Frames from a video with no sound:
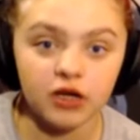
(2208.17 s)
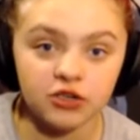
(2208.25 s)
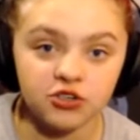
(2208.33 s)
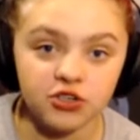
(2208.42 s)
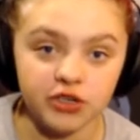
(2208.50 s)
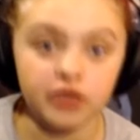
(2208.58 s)

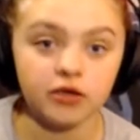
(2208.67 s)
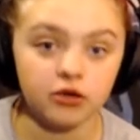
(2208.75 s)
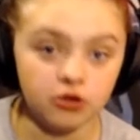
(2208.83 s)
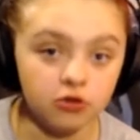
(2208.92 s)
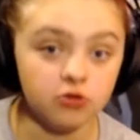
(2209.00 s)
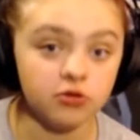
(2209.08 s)

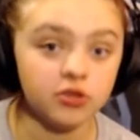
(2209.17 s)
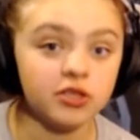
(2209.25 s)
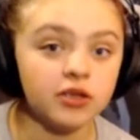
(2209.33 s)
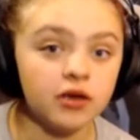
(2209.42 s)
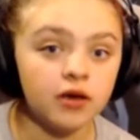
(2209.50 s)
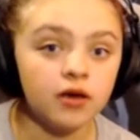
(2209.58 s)
watching,
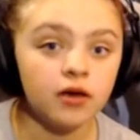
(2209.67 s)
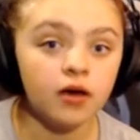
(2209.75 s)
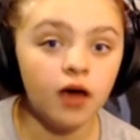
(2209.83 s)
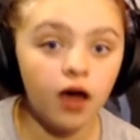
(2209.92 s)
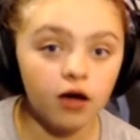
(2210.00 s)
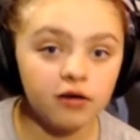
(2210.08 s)
who's
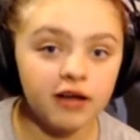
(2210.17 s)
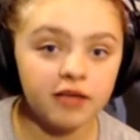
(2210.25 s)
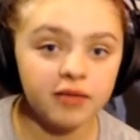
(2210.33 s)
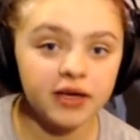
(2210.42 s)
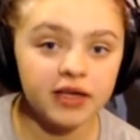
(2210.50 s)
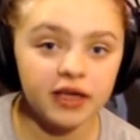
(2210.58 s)

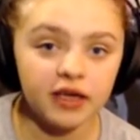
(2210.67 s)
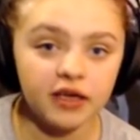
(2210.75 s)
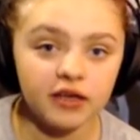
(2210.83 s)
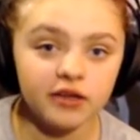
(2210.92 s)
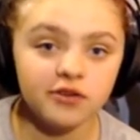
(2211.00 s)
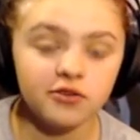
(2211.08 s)
around my
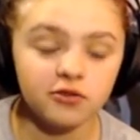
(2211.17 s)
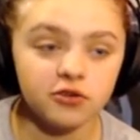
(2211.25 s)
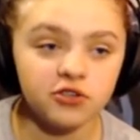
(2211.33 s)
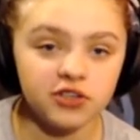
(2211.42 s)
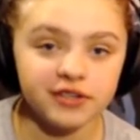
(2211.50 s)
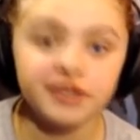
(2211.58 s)
age
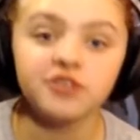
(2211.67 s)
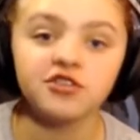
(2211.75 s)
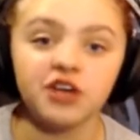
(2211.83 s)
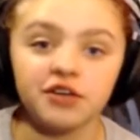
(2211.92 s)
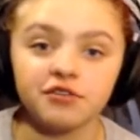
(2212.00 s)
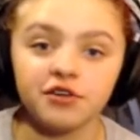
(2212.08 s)
or just
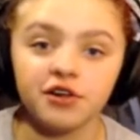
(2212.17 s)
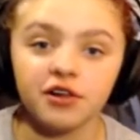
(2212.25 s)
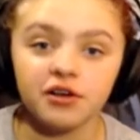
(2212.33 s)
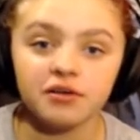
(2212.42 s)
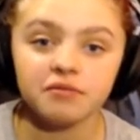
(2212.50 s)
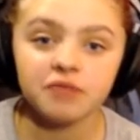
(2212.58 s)
in
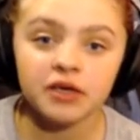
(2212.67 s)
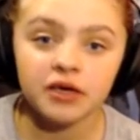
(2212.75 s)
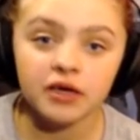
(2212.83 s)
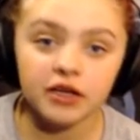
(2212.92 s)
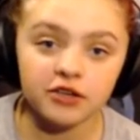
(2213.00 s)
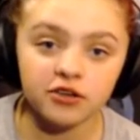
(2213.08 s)
general,
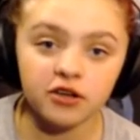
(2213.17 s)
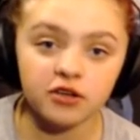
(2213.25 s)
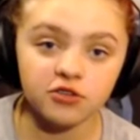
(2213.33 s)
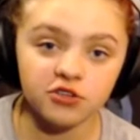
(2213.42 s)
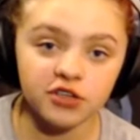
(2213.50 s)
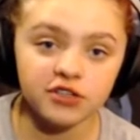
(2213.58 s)
it's,
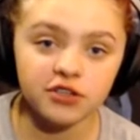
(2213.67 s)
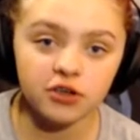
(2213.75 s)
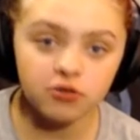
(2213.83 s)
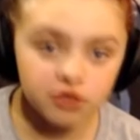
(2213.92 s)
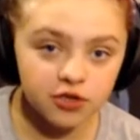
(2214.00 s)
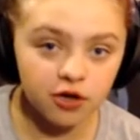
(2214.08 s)
just
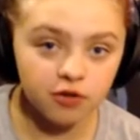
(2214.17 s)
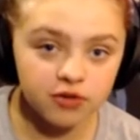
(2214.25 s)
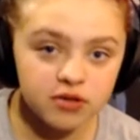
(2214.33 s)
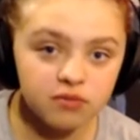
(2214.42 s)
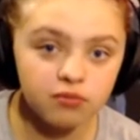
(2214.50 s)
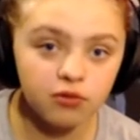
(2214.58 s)
know it's
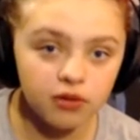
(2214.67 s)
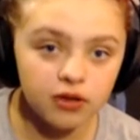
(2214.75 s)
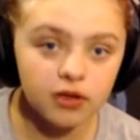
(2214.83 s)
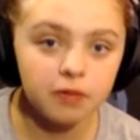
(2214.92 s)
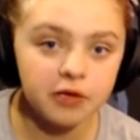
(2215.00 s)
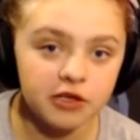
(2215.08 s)
always
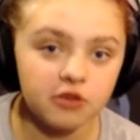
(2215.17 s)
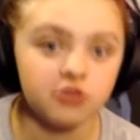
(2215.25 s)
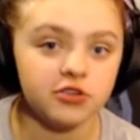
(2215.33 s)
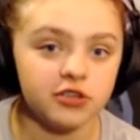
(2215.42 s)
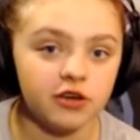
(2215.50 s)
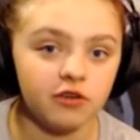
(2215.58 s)
important to be
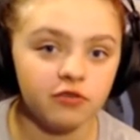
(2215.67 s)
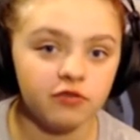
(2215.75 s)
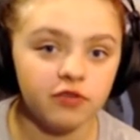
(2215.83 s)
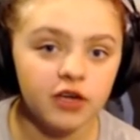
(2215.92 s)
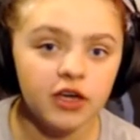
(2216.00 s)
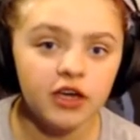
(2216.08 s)

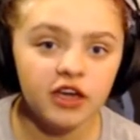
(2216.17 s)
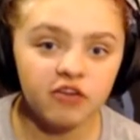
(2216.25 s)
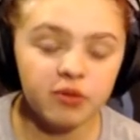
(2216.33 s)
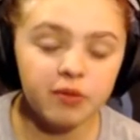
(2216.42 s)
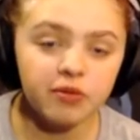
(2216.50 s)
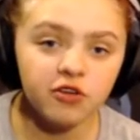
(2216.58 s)
yourself.
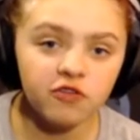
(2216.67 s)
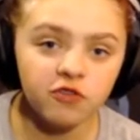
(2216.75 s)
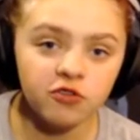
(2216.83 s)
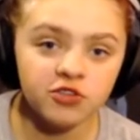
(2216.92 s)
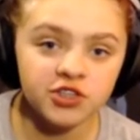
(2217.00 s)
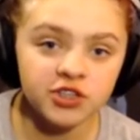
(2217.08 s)
If people are
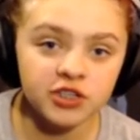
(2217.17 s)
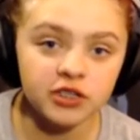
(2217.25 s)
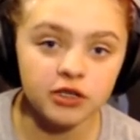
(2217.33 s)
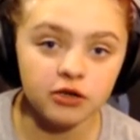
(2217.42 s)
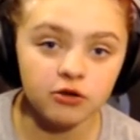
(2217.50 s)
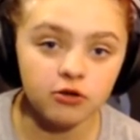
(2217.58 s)

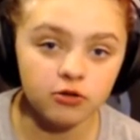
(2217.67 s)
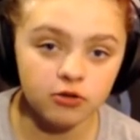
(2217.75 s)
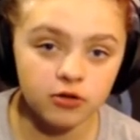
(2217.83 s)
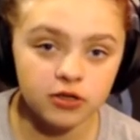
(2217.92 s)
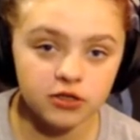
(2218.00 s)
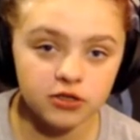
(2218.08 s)
forcing
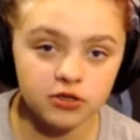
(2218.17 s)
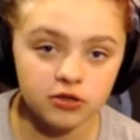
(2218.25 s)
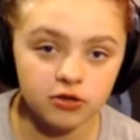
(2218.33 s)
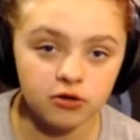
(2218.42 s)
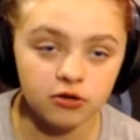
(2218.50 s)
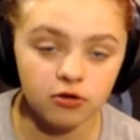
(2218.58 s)
you
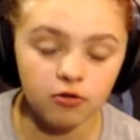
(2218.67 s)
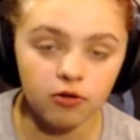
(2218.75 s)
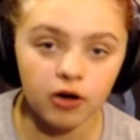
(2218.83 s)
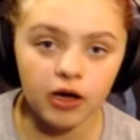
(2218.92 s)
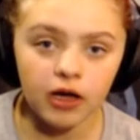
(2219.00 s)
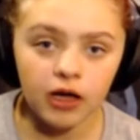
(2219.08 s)

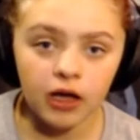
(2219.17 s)
to